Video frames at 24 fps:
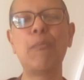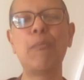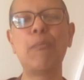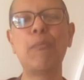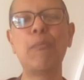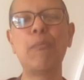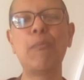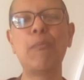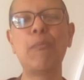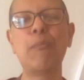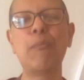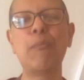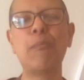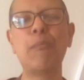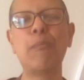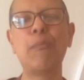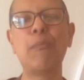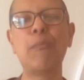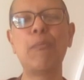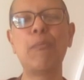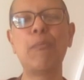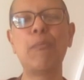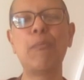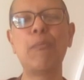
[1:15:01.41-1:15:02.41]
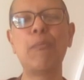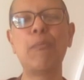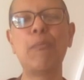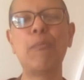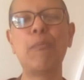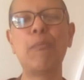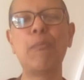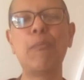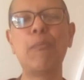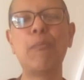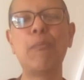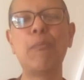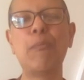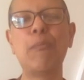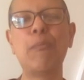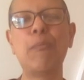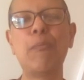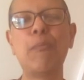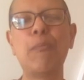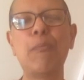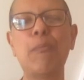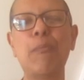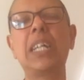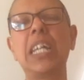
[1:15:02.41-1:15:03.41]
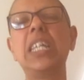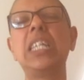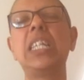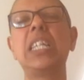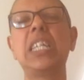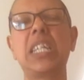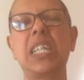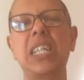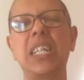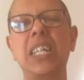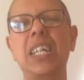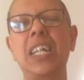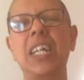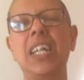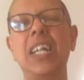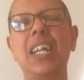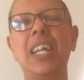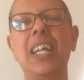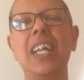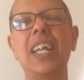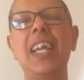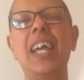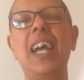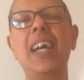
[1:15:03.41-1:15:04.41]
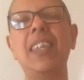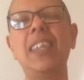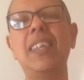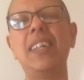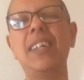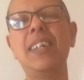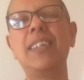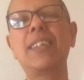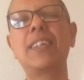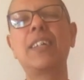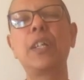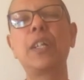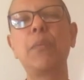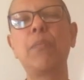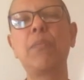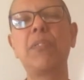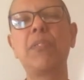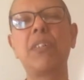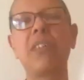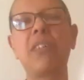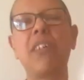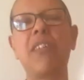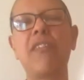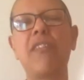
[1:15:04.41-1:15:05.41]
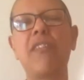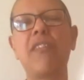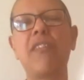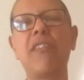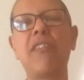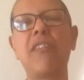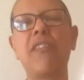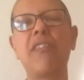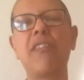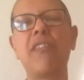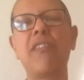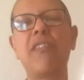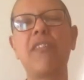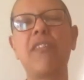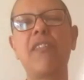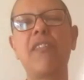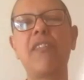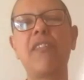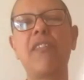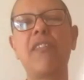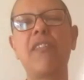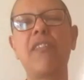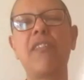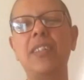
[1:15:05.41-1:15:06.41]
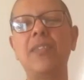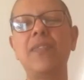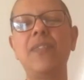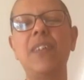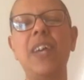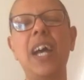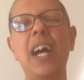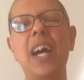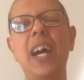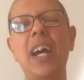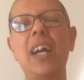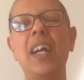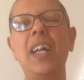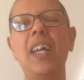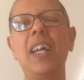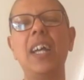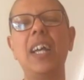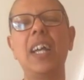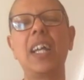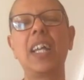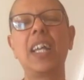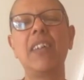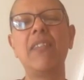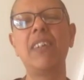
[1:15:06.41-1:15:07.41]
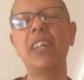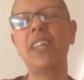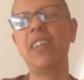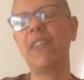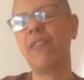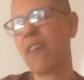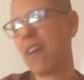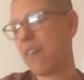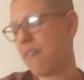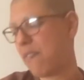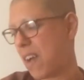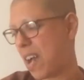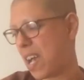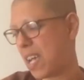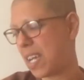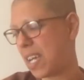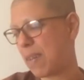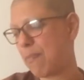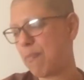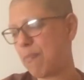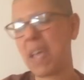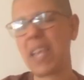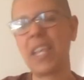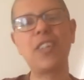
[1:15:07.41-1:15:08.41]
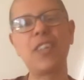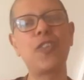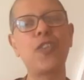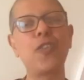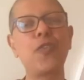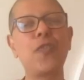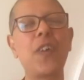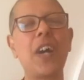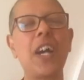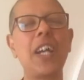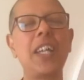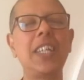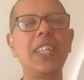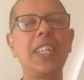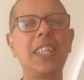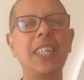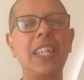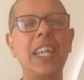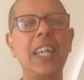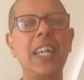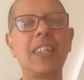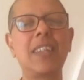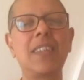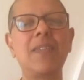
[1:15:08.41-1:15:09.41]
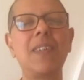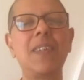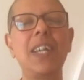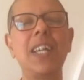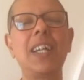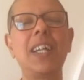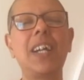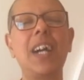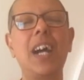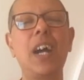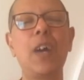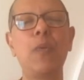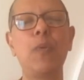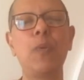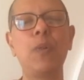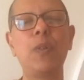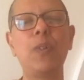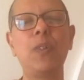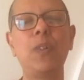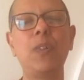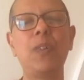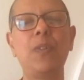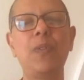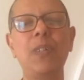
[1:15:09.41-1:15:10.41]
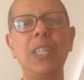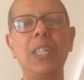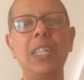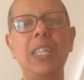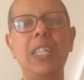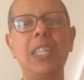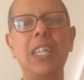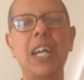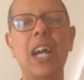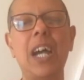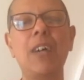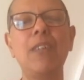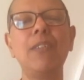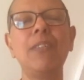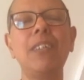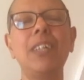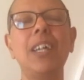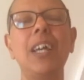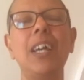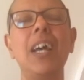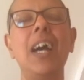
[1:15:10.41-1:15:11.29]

Like especially it comes up with this appakicca. Yeah, the description of appakicca elsewhere, given if I manage to find it next week, I will read it out.